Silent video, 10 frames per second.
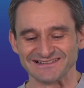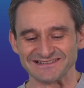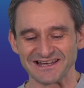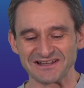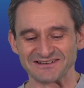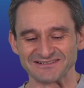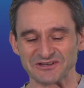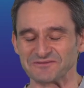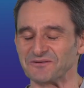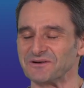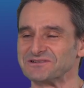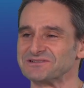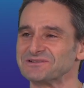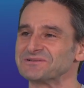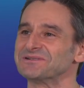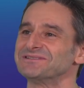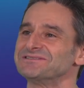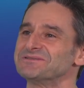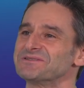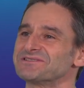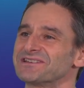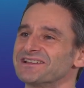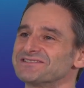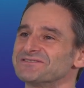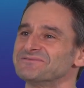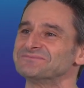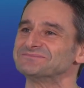yeah, look forward to doing this again soon.